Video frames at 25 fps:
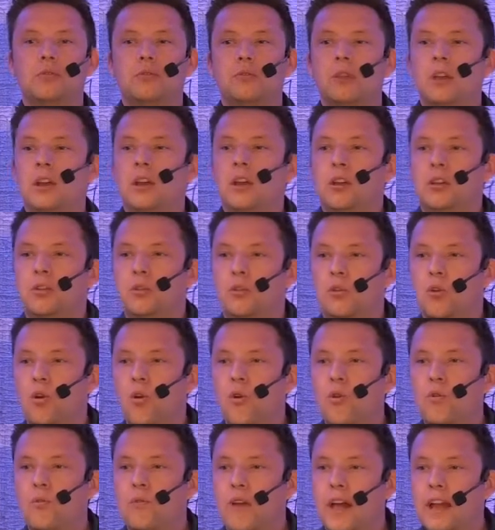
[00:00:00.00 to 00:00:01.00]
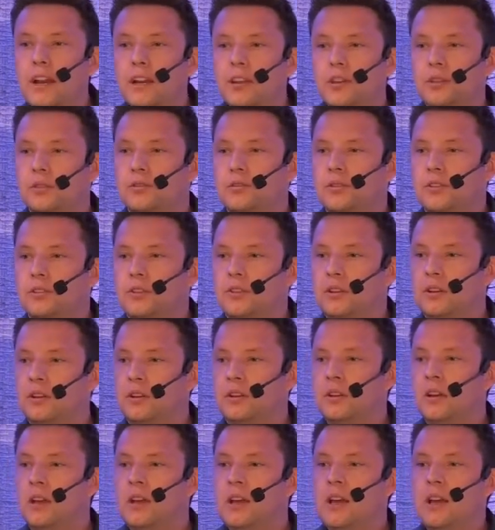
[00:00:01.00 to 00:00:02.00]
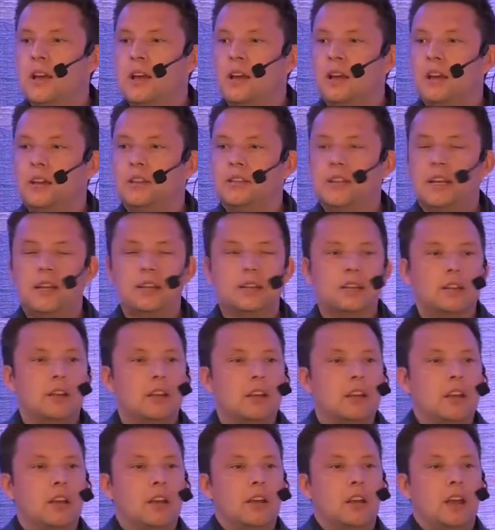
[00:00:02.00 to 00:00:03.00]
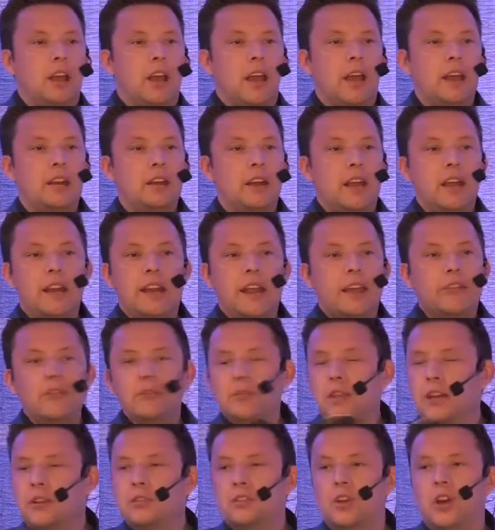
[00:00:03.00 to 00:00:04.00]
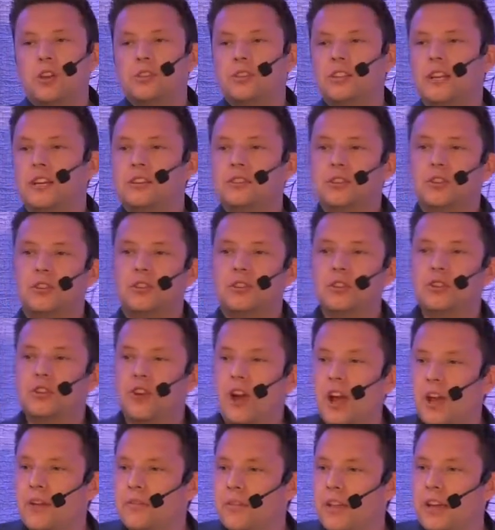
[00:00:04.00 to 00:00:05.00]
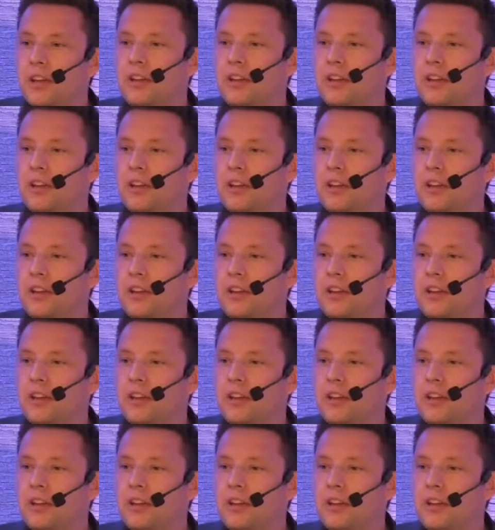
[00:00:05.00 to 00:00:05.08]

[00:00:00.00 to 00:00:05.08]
your core values. Is that, and that goes down to the driver.